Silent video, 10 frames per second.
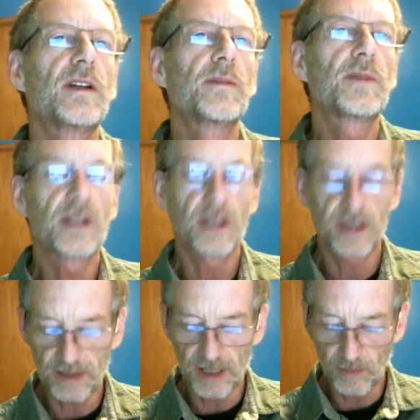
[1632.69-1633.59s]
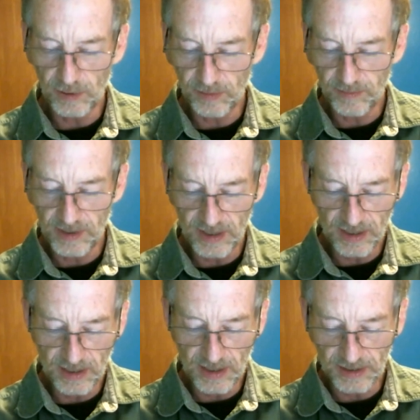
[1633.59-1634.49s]
because I will
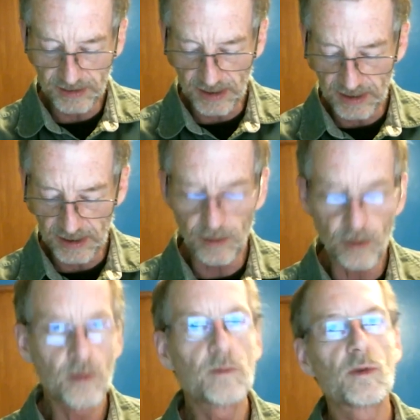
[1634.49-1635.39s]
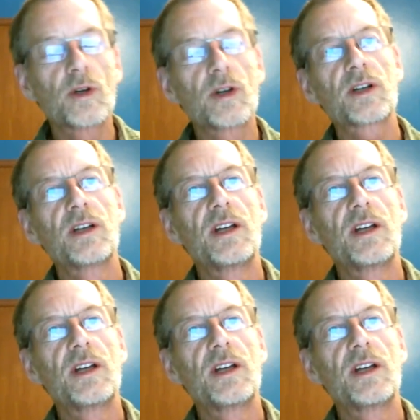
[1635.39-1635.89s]
be assigning homework